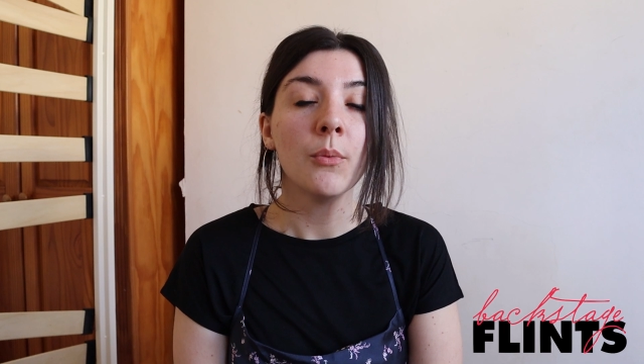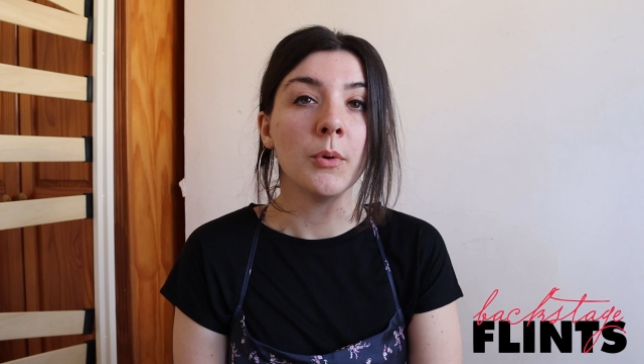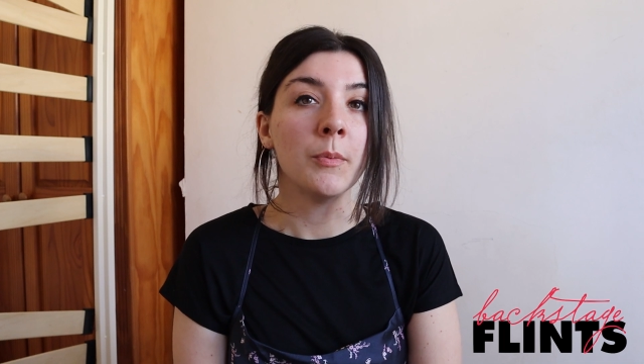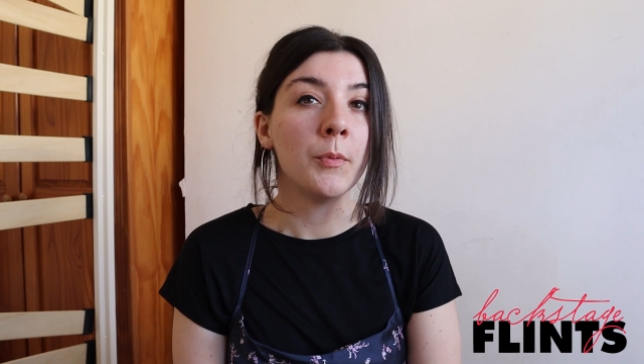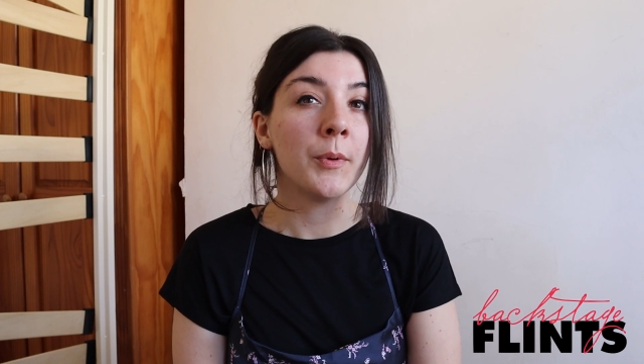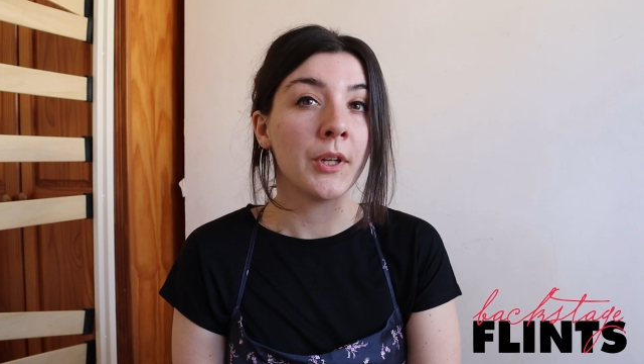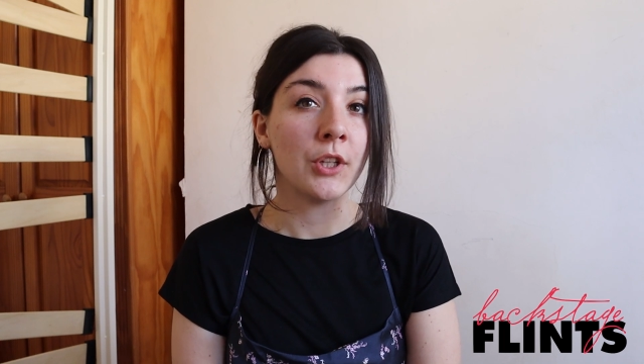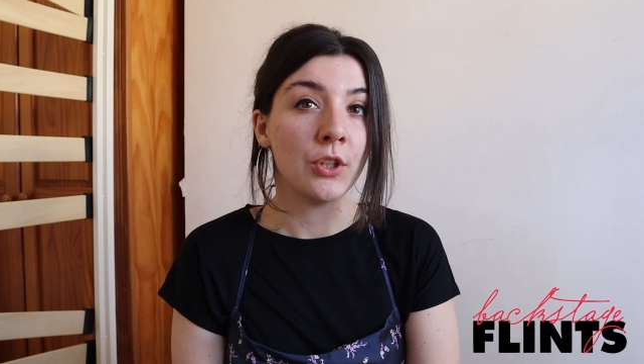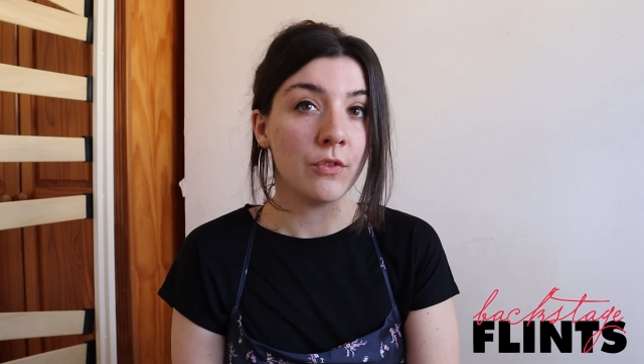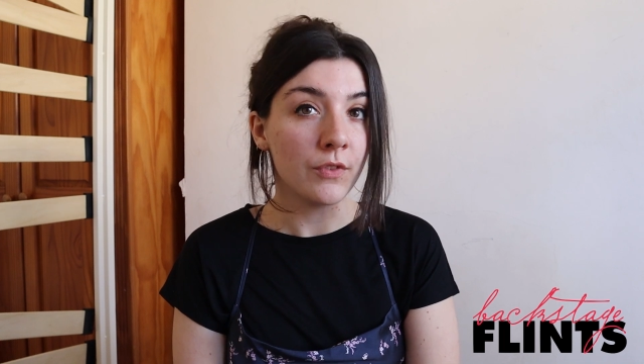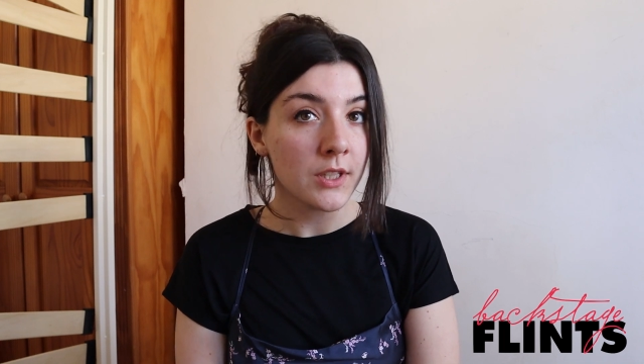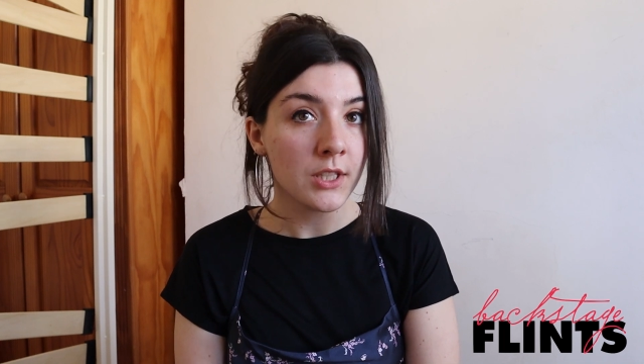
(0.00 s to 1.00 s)
We'll be bringing
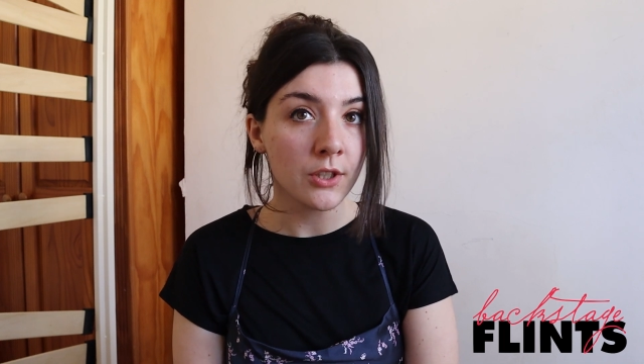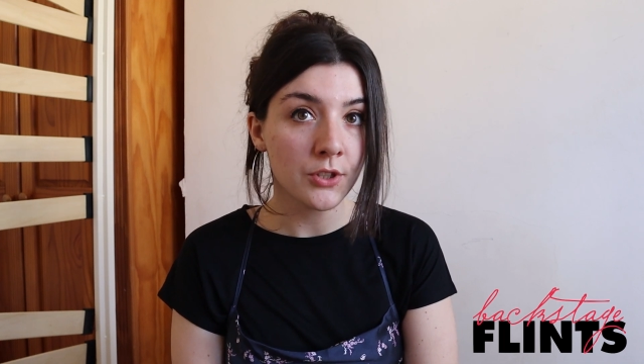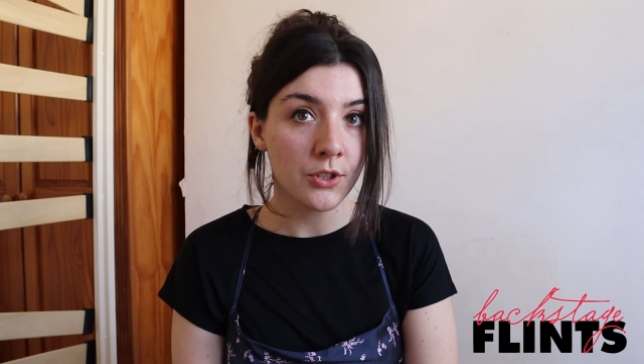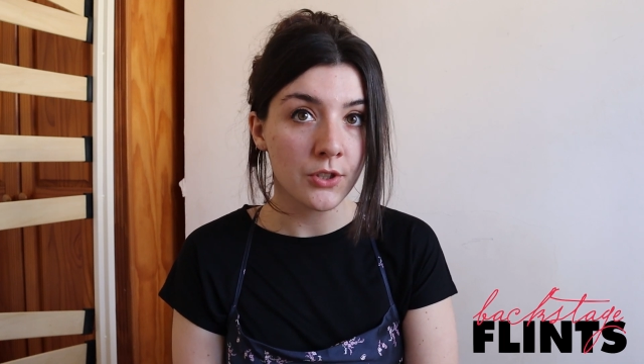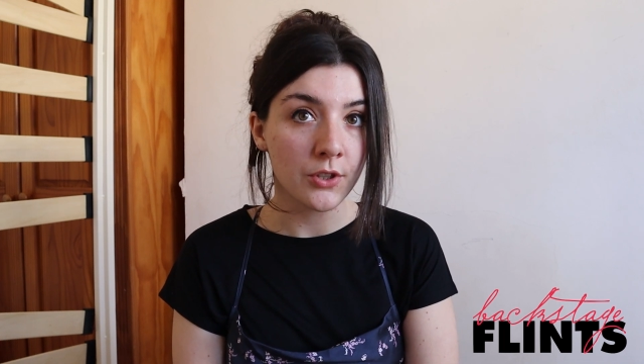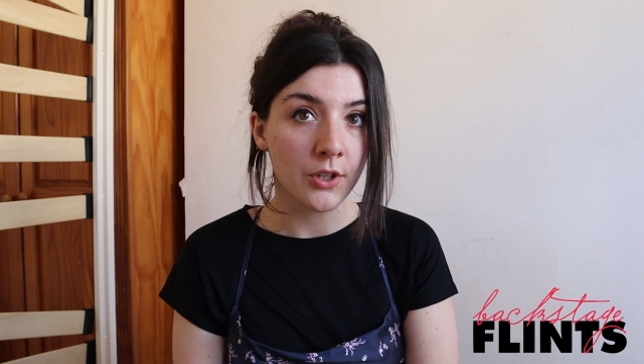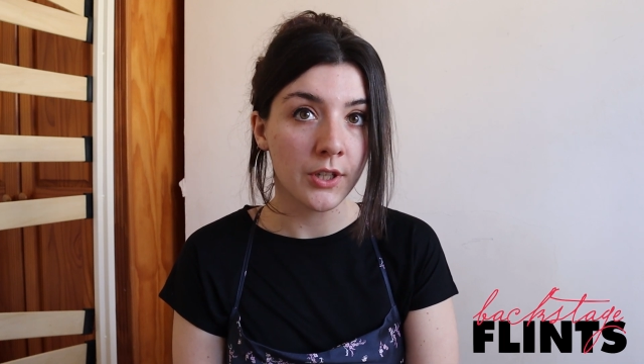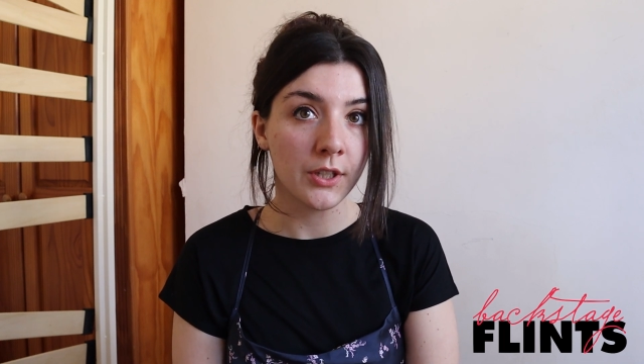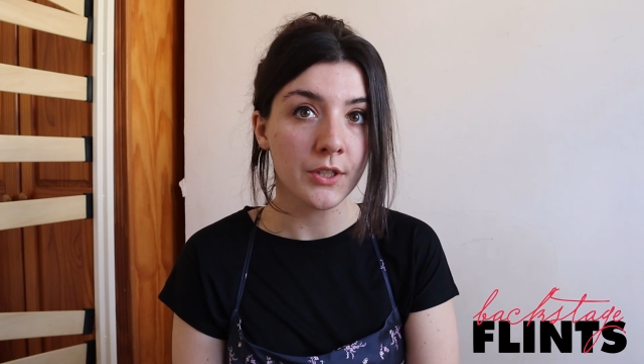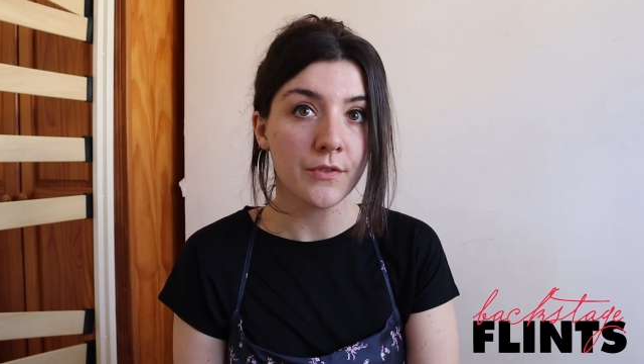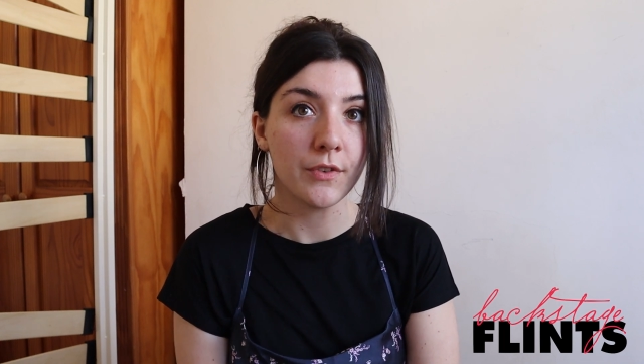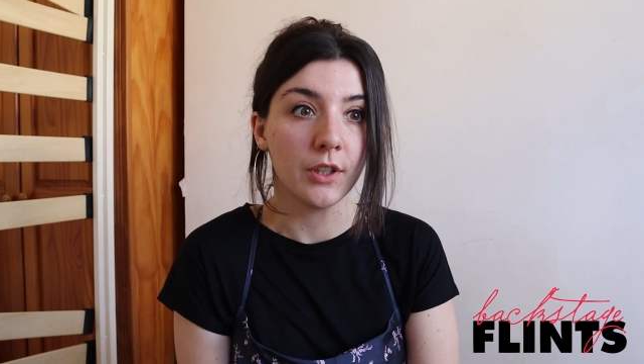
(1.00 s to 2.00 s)
you video
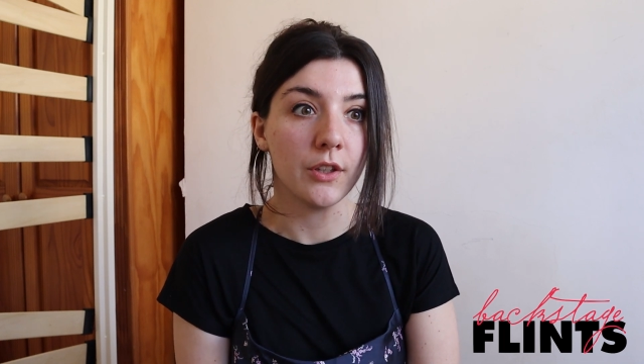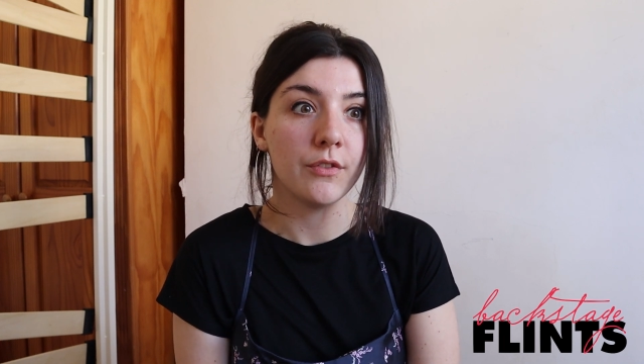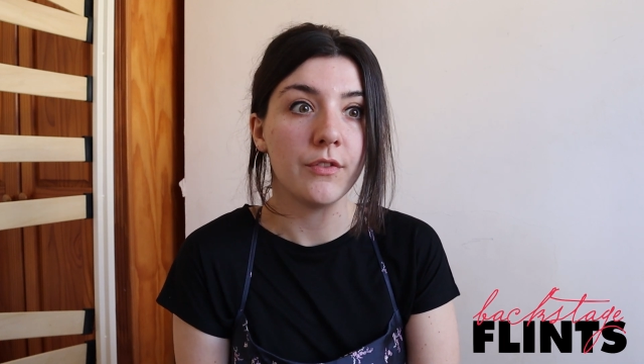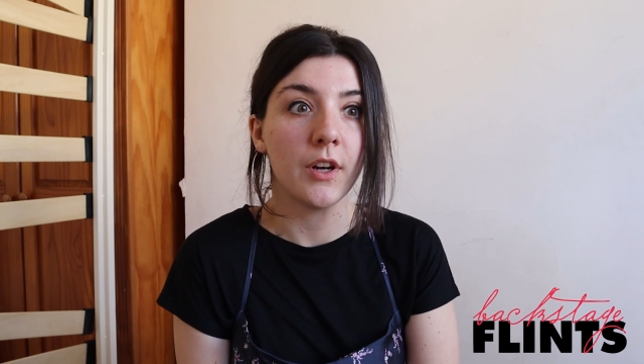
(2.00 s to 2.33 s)
tutorials full of